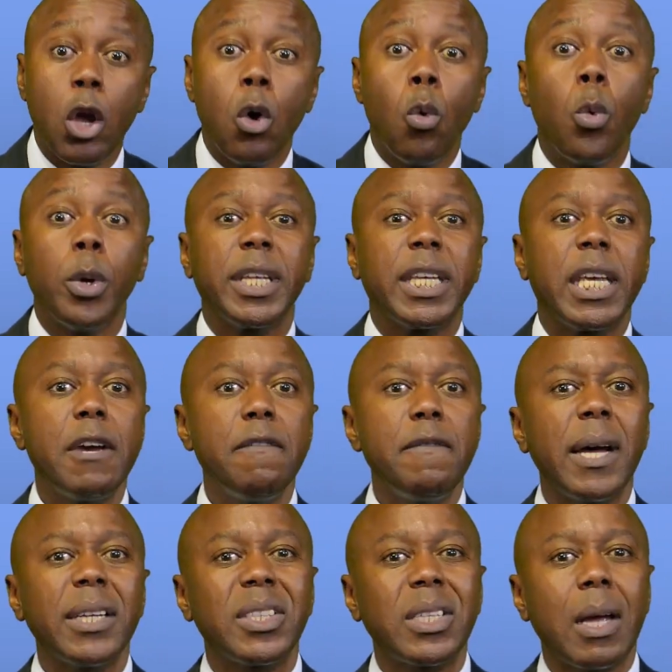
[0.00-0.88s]
would give
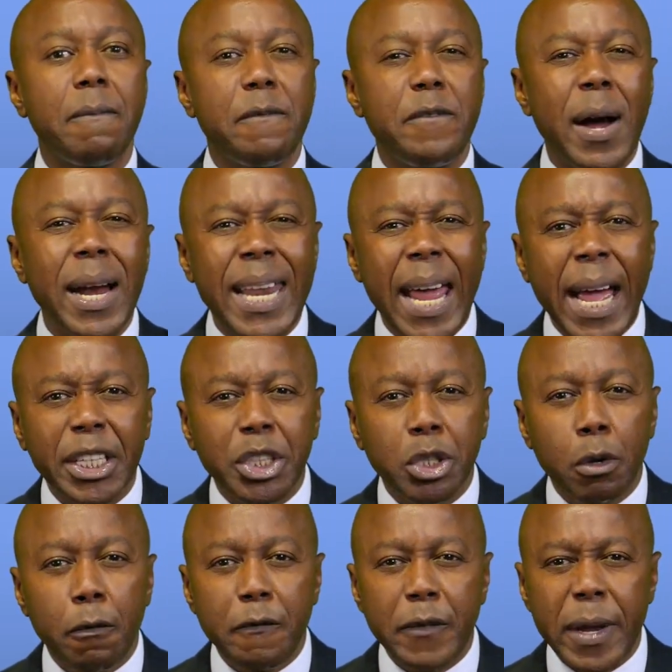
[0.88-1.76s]
us some
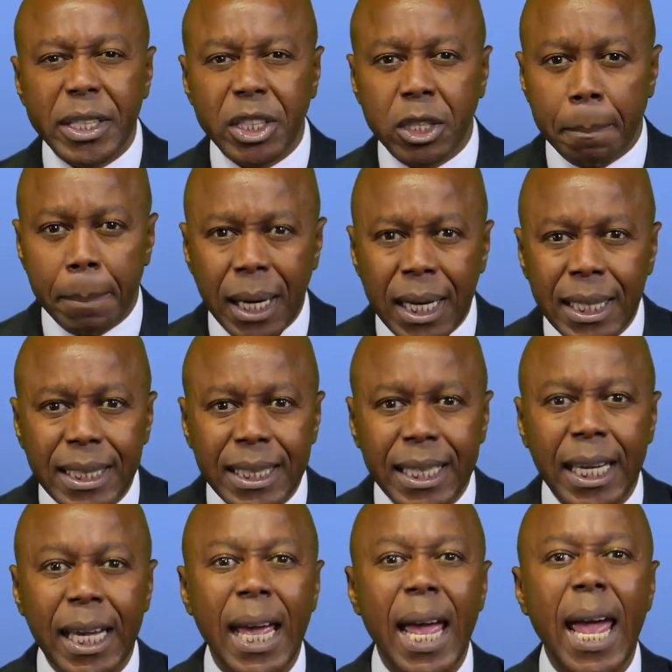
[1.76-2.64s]
financial
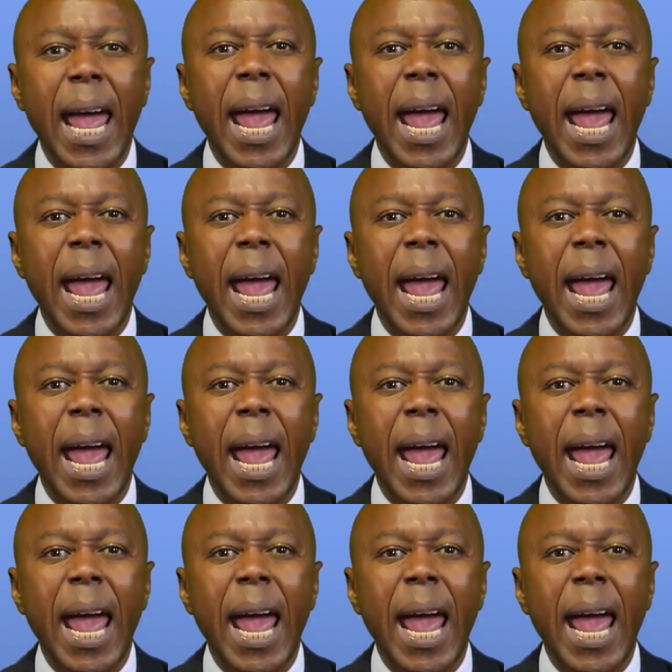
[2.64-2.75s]
flexibility